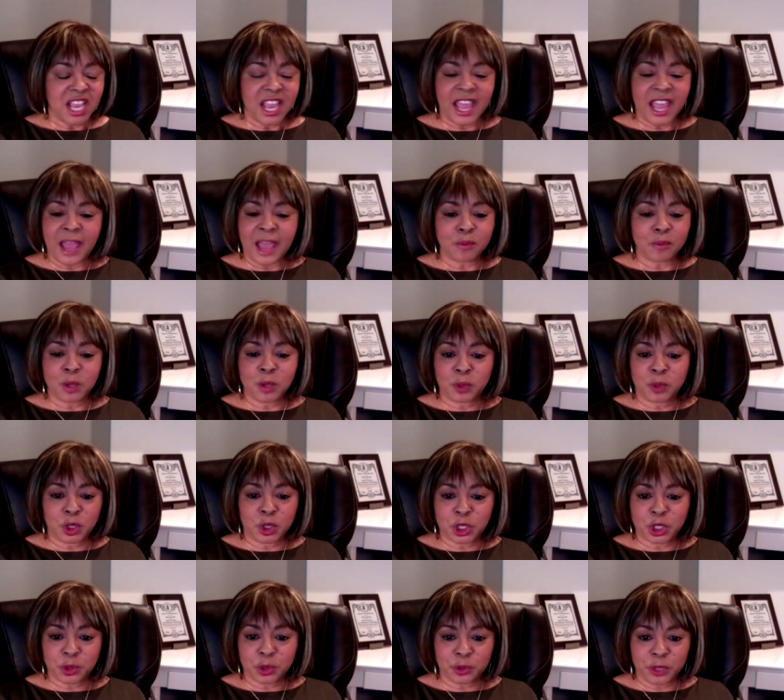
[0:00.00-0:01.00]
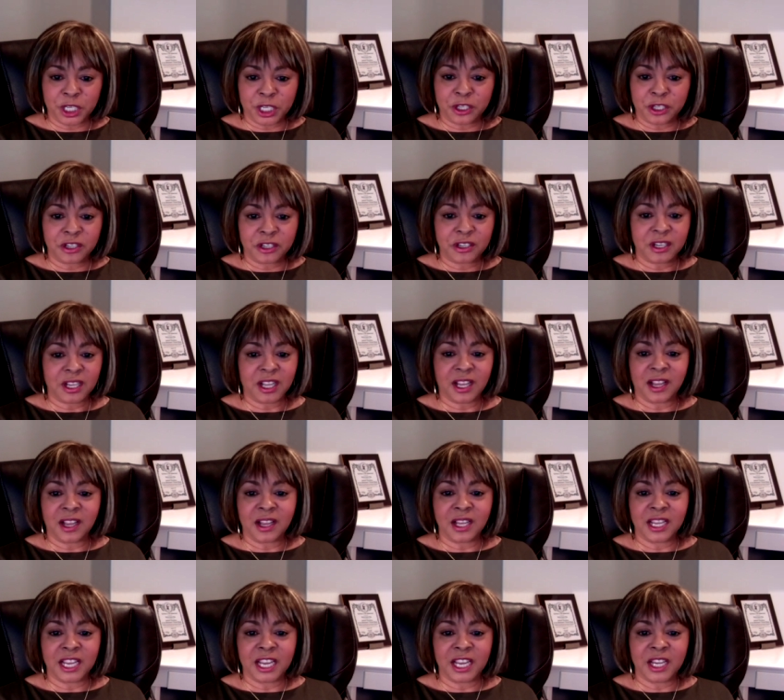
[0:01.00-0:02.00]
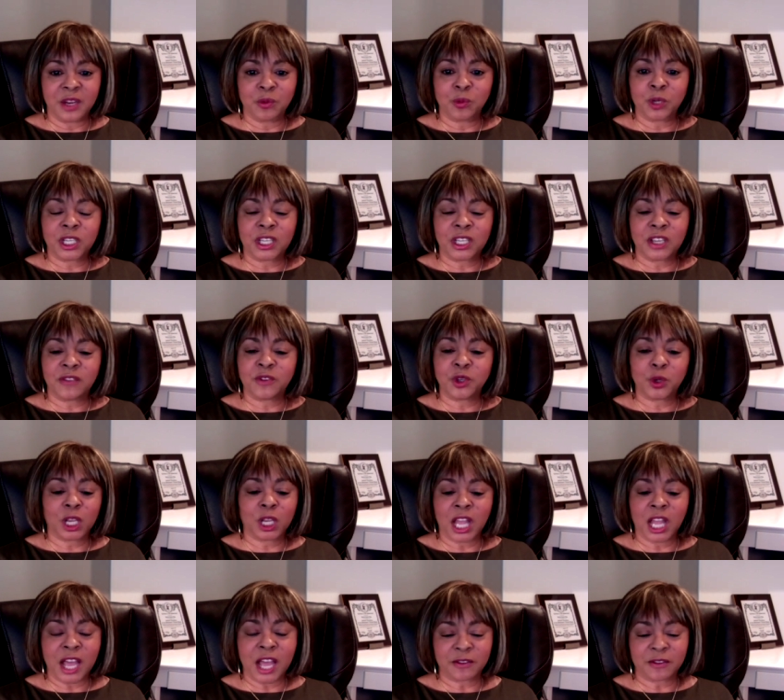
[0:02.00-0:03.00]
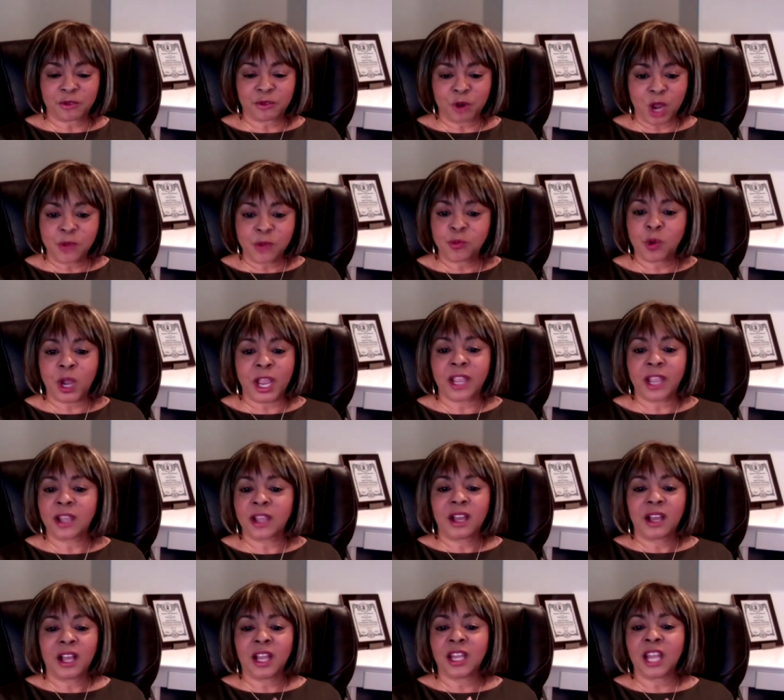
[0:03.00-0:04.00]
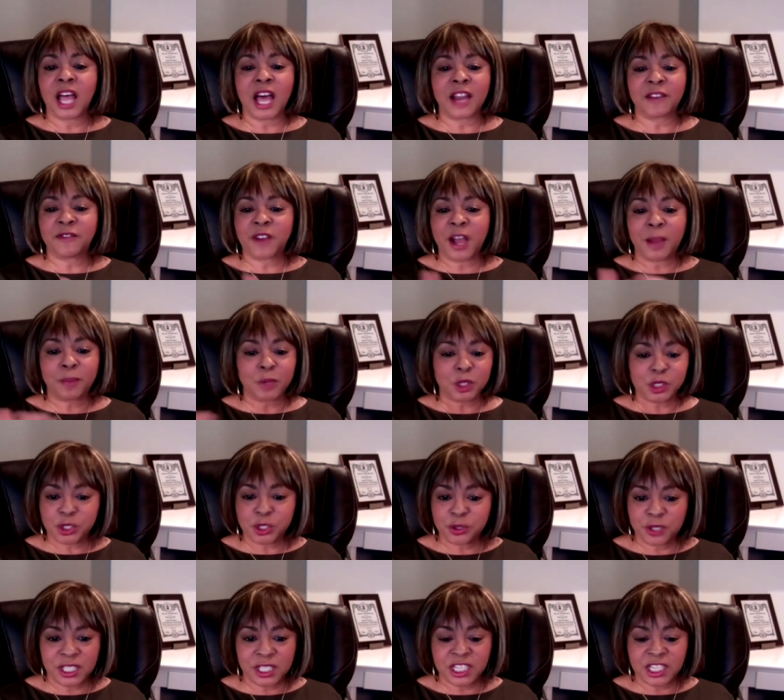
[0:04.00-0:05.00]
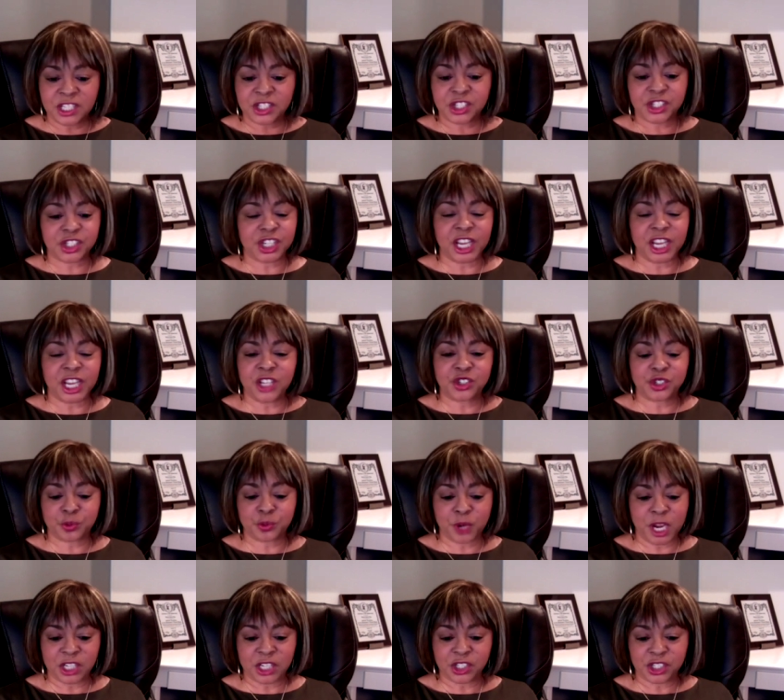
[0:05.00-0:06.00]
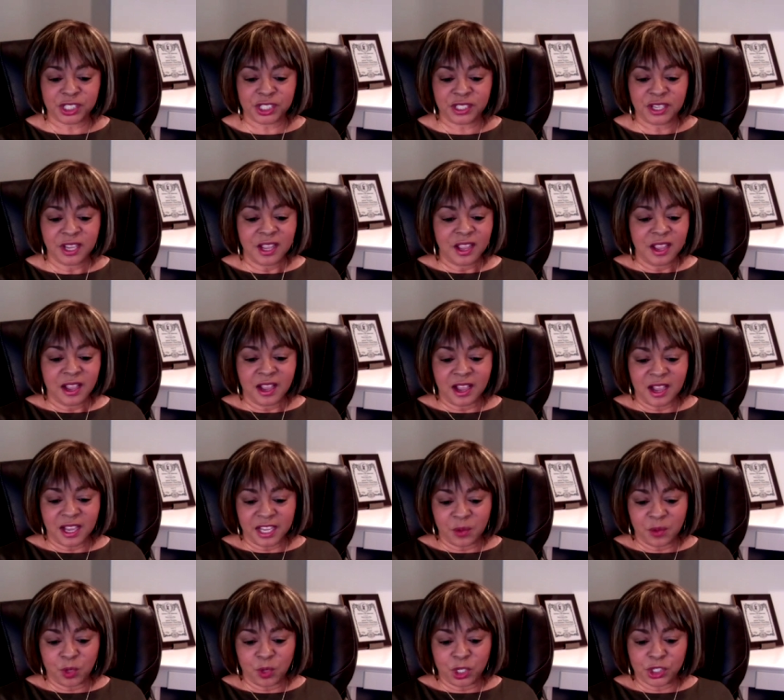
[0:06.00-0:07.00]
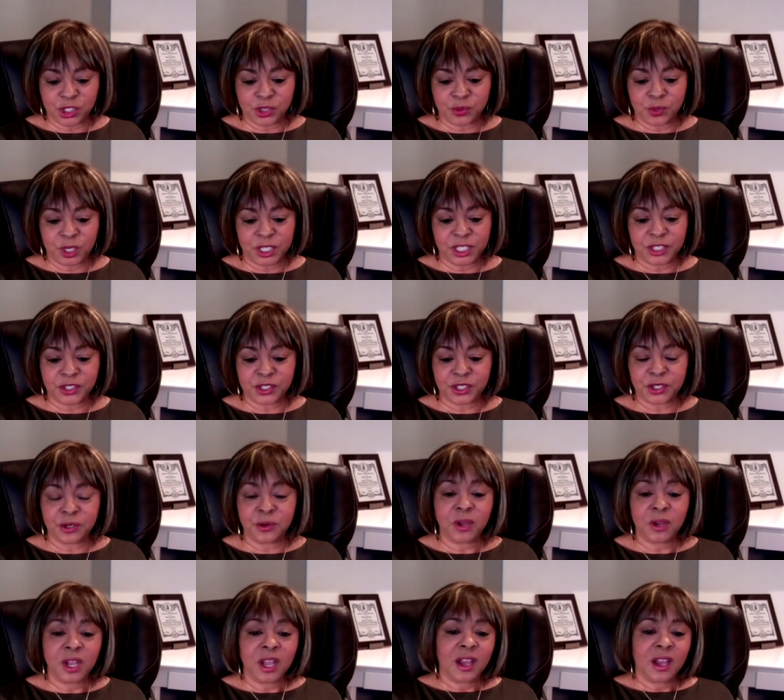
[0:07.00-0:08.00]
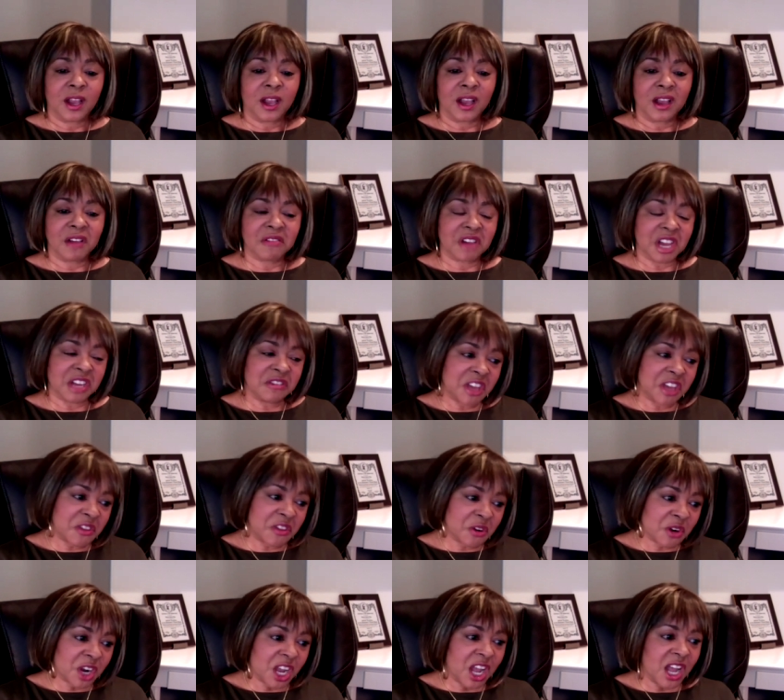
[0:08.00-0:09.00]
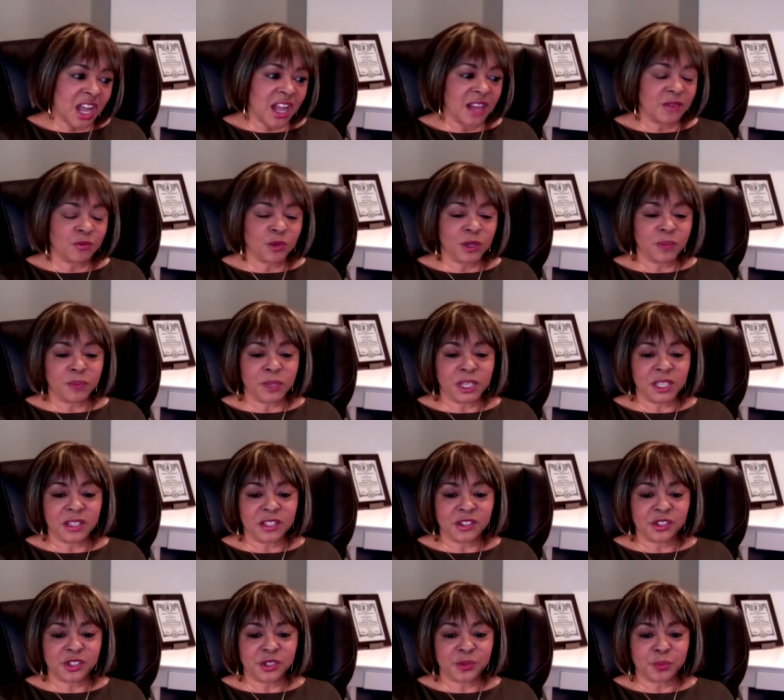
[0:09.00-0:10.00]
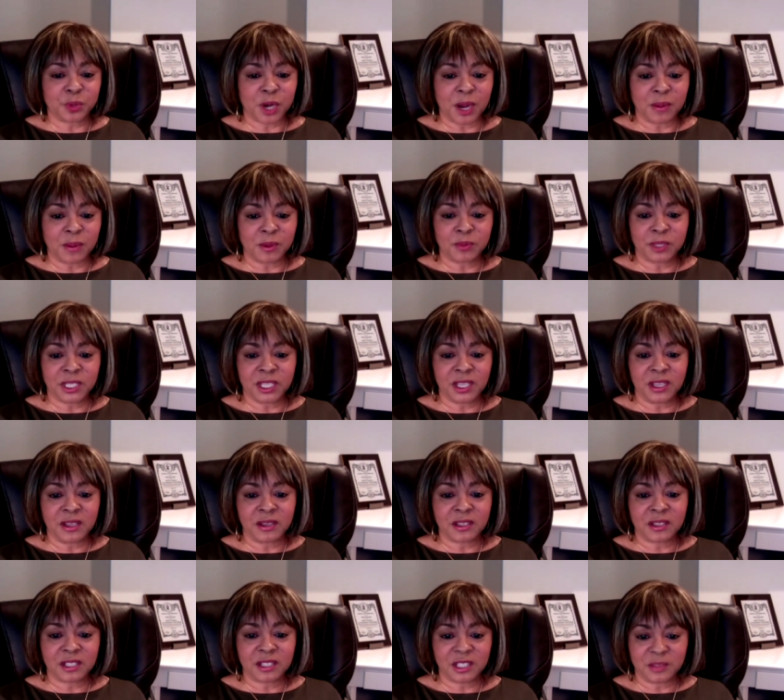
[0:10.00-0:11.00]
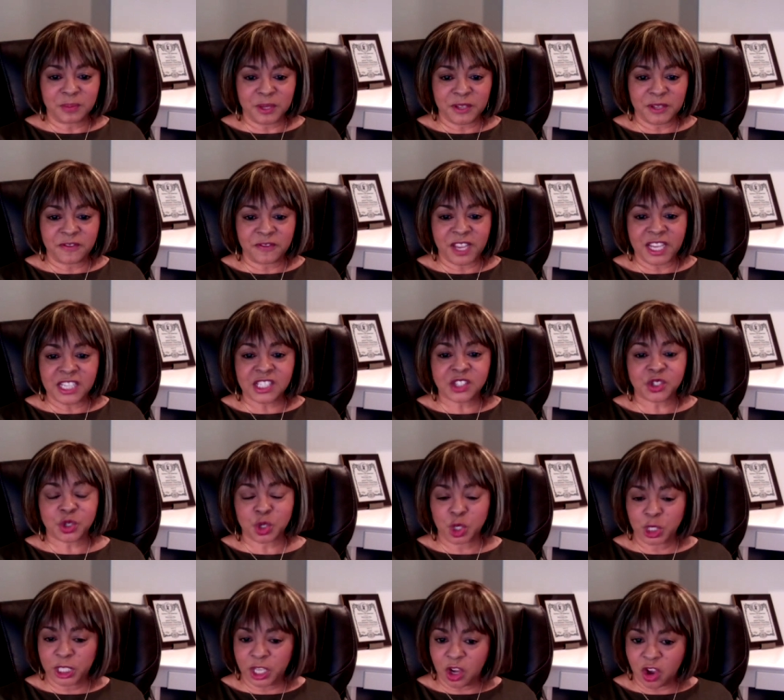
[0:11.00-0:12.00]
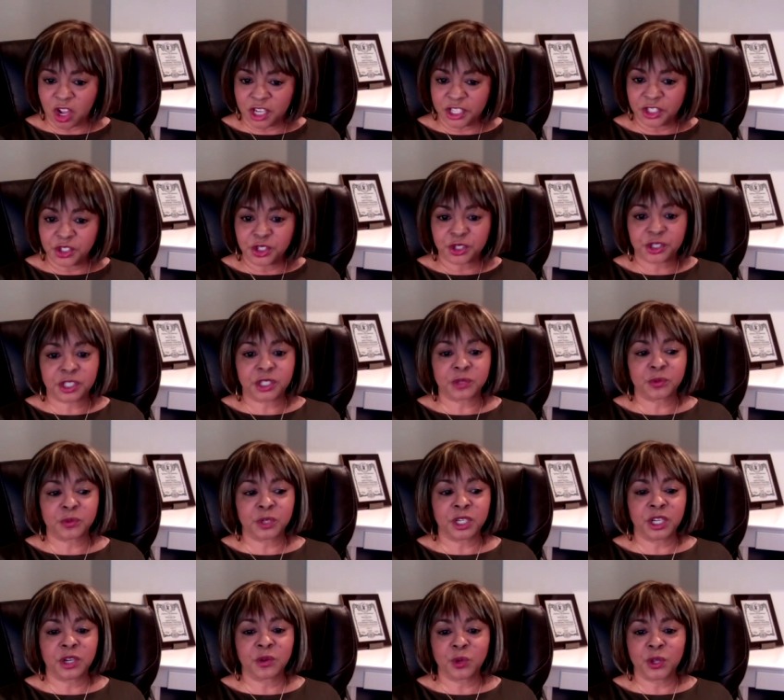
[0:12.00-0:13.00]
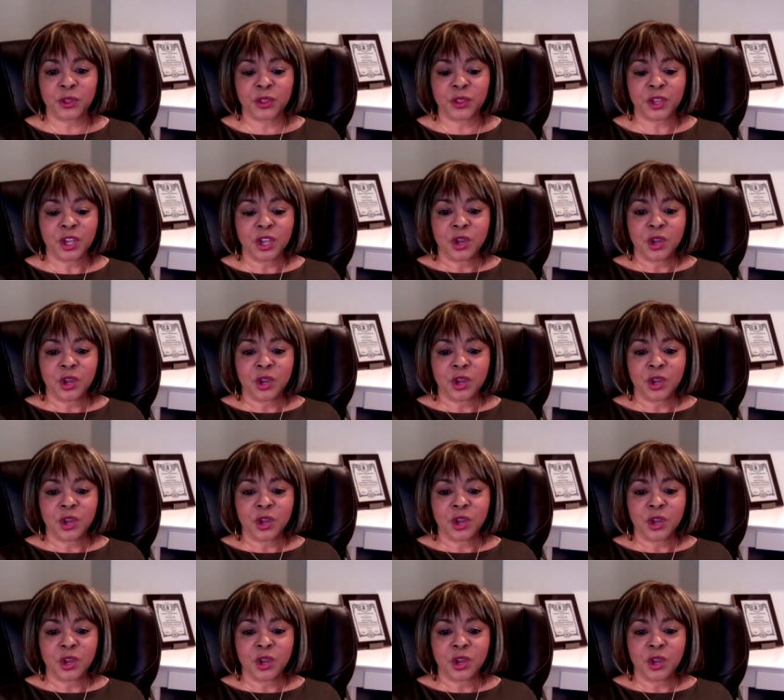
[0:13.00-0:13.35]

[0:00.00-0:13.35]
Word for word: admirable career, uh, and it would give you a lot of runway, a lot of opportunity to change direction uh, in what you want to do. Uh, another con would be that you probably could be faced early on in your career with